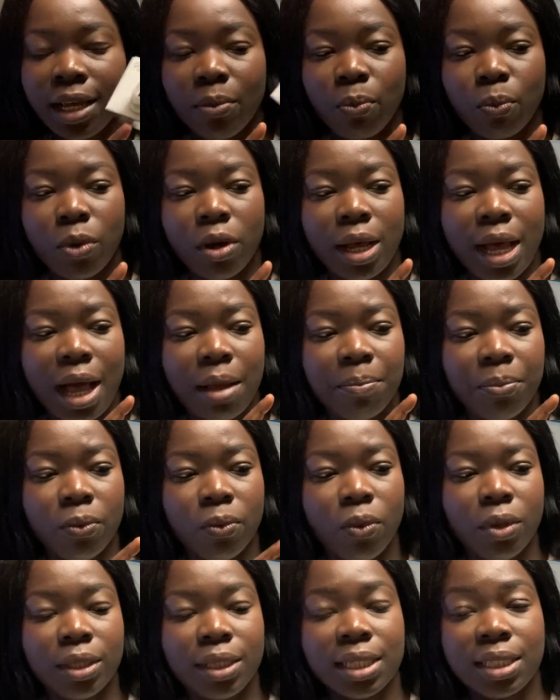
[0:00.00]
and
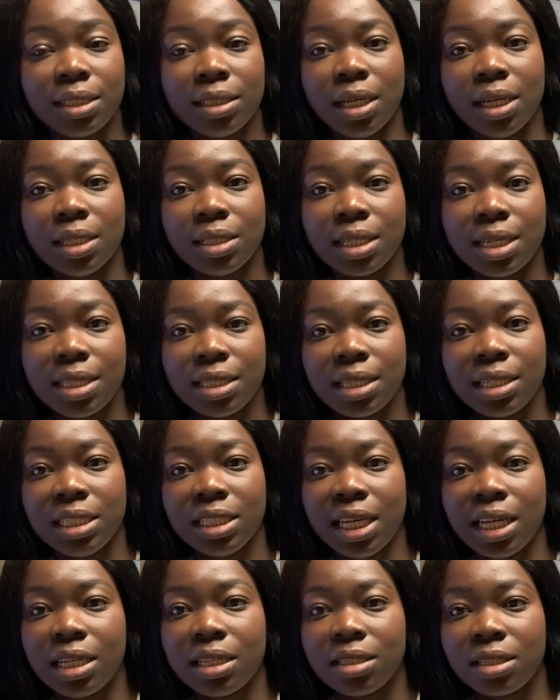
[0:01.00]
what this does is it
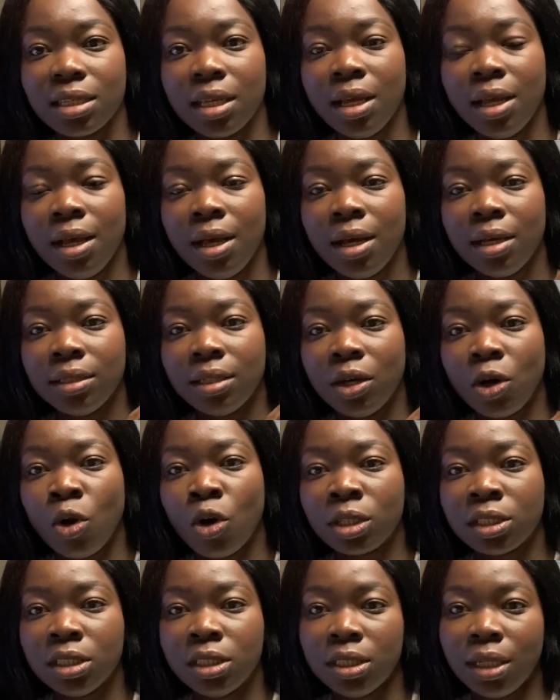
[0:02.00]
checks the
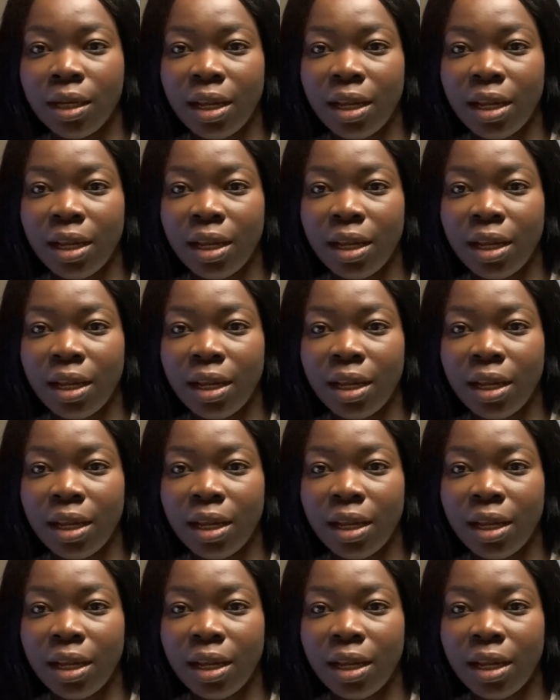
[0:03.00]
oxygen